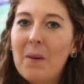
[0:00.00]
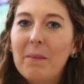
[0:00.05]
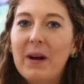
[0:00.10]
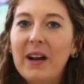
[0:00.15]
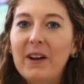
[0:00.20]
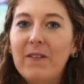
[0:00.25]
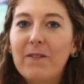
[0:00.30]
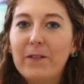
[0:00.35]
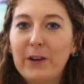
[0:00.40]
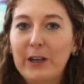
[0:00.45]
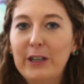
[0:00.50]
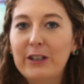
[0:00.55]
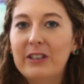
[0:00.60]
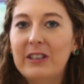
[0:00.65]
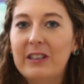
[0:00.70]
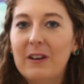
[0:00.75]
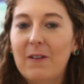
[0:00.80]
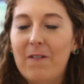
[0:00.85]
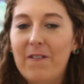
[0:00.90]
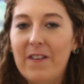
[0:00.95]
My
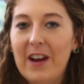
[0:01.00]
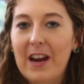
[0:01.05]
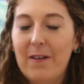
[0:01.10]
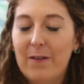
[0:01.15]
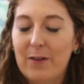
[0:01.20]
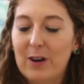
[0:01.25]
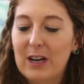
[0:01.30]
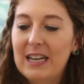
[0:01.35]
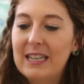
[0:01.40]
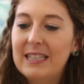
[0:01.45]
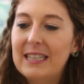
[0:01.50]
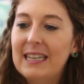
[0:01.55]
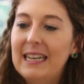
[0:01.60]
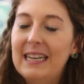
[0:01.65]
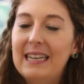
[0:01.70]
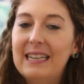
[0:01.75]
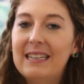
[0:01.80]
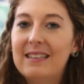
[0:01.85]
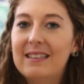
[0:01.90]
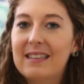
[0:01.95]
first favorite
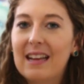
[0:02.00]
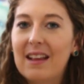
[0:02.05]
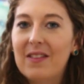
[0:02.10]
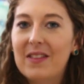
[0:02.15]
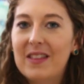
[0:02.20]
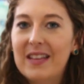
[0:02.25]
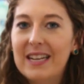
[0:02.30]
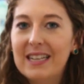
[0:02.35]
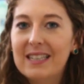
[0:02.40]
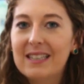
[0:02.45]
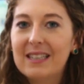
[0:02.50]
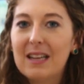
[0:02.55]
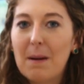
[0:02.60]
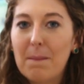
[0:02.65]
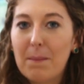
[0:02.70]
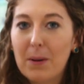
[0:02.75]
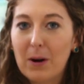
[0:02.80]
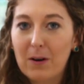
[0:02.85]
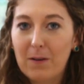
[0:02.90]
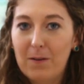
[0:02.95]
is this
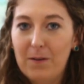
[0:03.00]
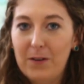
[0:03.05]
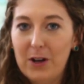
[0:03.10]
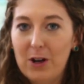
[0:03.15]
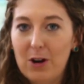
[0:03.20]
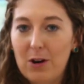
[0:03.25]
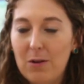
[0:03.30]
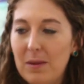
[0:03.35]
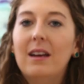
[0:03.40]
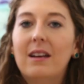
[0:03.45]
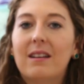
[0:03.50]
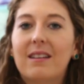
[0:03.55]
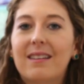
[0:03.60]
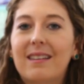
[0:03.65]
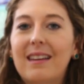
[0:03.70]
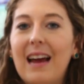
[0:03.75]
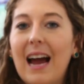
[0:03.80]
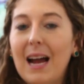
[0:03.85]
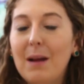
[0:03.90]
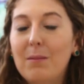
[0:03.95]
perfume. It's
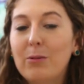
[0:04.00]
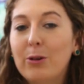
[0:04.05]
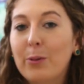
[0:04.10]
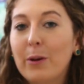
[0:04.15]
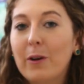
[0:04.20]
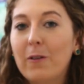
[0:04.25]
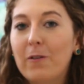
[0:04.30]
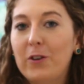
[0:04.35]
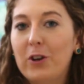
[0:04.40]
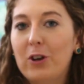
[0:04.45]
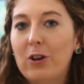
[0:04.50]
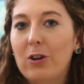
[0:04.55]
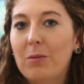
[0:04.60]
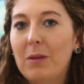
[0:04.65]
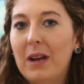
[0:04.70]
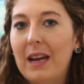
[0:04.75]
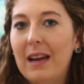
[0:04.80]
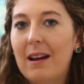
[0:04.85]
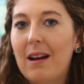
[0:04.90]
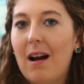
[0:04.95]
Thymes
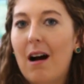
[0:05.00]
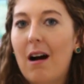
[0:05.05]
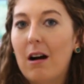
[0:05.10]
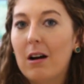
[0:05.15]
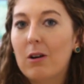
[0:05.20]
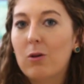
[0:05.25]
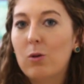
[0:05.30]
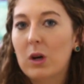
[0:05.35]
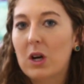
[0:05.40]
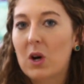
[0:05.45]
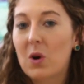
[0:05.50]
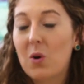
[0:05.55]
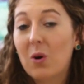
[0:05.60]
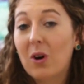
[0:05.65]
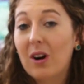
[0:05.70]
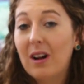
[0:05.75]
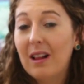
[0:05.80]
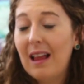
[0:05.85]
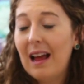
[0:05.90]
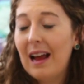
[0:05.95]
perfume in Aqua
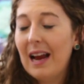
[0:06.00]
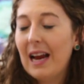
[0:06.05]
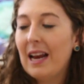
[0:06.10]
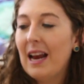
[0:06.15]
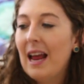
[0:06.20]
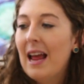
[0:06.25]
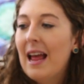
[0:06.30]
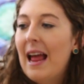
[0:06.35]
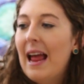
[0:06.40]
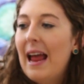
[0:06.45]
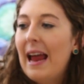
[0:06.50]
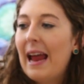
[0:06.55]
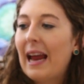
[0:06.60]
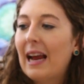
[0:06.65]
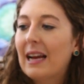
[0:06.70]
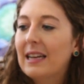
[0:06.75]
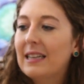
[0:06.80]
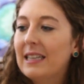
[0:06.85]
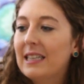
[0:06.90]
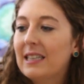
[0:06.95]
Coraline,
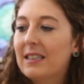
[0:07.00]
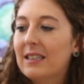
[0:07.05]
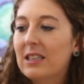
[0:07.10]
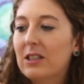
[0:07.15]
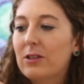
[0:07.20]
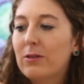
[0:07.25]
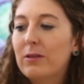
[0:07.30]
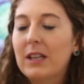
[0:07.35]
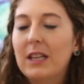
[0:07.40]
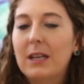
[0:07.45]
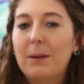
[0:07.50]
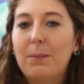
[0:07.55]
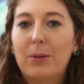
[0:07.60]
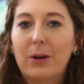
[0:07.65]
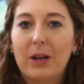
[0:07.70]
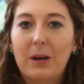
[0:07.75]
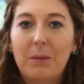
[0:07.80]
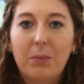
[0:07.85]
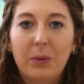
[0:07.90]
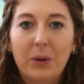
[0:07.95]
and it's this really
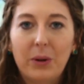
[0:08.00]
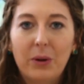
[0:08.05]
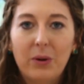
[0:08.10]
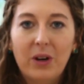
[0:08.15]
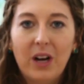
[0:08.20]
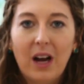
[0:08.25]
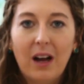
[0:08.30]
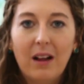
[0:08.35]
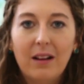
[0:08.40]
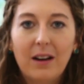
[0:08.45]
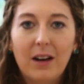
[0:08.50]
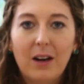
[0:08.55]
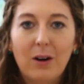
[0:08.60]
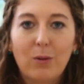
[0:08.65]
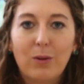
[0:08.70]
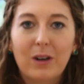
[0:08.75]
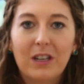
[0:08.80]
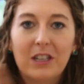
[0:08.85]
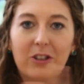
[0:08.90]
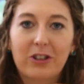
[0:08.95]
pretty blue
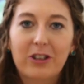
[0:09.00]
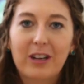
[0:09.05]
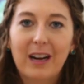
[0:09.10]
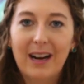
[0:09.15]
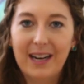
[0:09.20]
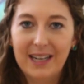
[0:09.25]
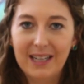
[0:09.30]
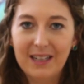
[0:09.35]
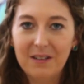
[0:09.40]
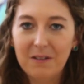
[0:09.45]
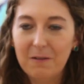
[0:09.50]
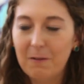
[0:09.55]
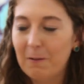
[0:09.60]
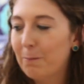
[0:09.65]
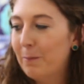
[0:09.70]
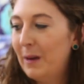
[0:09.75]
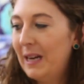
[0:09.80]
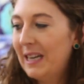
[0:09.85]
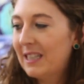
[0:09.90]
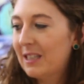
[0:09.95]
color, which kind
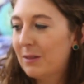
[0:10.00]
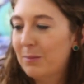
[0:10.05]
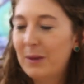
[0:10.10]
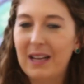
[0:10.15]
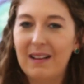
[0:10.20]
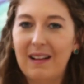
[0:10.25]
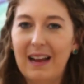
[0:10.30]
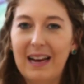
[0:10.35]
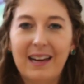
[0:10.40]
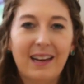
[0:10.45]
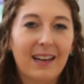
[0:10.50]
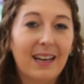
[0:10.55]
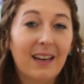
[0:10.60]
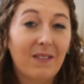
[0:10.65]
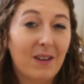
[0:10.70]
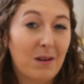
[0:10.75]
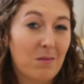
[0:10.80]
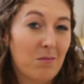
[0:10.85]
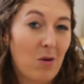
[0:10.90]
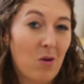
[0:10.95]
of makes me like it
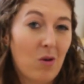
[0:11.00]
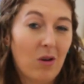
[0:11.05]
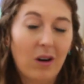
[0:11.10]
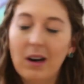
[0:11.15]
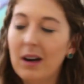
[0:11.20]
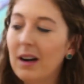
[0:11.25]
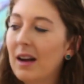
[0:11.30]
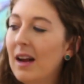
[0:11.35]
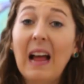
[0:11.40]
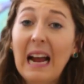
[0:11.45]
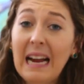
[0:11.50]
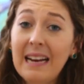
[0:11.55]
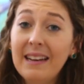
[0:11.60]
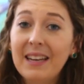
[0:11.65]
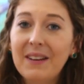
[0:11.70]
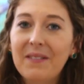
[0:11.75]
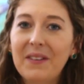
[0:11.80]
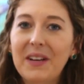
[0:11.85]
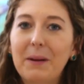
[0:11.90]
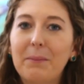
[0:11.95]
even more. Light
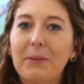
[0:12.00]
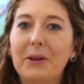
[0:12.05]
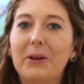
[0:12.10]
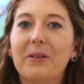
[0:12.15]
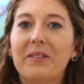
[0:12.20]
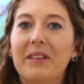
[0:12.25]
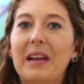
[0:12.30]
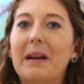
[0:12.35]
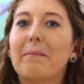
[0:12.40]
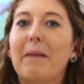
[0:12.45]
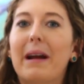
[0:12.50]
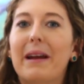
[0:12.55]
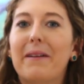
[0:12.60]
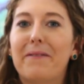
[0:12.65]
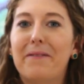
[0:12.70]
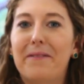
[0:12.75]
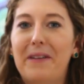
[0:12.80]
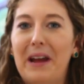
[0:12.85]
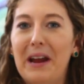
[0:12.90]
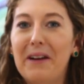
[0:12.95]
Tiffany blue is like my
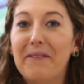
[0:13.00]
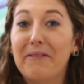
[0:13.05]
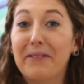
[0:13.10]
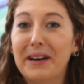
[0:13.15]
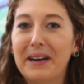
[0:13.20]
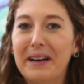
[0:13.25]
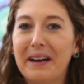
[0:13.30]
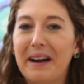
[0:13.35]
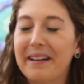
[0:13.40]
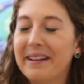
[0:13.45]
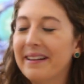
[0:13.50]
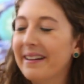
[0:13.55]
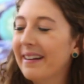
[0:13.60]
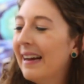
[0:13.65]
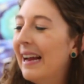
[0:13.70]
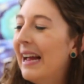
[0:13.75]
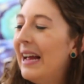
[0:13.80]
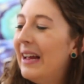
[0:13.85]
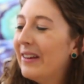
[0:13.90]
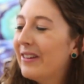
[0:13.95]
favorite
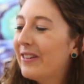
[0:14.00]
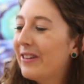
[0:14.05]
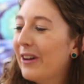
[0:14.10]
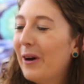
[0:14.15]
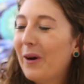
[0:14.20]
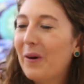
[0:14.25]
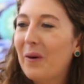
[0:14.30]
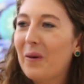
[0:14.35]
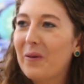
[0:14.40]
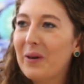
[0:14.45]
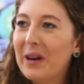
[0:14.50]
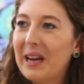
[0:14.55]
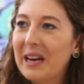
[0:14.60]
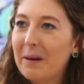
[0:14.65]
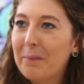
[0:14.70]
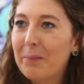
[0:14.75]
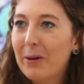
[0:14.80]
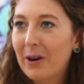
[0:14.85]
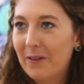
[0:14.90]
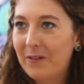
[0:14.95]
color, so when
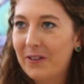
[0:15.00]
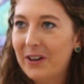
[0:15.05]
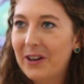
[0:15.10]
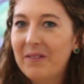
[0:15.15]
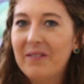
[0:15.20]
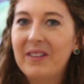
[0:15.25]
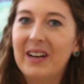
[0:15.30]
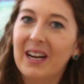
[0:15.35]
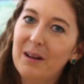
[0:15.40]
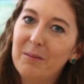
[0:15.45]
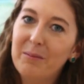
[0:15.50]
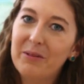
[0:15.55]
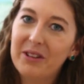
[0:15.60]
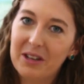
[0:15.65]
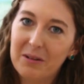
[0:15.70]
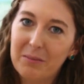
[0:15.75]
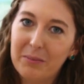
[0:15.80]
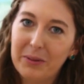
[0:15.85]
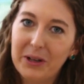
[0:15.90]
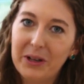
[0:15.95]
a perfume comes
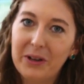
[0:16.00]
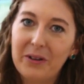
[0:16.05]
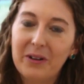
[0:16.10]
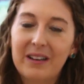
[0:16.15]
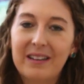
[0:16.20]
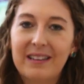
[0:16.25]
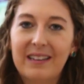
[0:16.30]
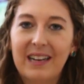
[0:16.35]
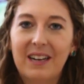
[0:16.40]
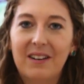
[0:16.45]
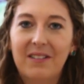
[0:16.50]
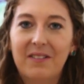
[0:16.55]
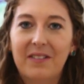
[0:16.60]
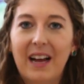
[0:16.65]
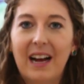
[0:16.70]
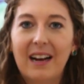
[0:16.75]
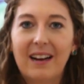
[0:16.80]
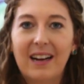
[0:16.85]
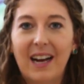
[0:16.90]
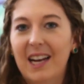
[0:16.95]
in a blue instead of
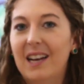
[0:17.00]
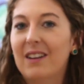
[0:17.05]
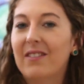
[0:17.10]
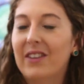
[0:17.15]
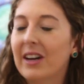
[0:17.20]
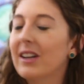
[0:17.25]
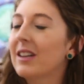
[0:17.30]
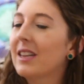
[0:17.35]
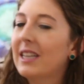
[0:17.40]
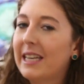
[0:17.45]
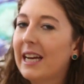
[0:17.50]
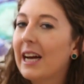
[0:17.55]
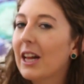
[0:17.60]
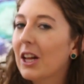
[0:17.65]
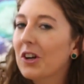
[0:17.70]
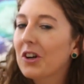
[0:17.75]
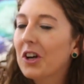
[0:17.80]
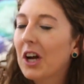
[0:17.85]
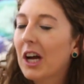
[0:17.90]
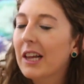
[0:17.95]
that kind of ugly
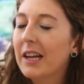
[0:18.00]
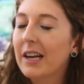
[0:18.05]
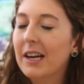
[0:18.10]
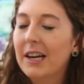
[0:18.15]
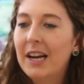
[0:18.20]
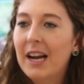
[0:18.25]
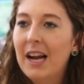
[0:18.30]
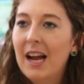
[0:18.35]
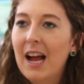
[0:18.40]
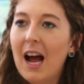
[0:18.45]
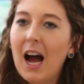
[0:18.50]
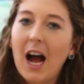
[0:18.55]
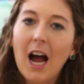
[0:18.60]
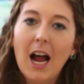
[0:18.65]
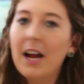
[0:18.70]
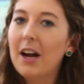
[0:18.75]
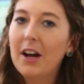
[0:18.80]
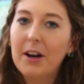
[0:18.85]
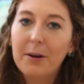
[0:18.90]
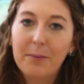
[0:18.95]
yellow color, I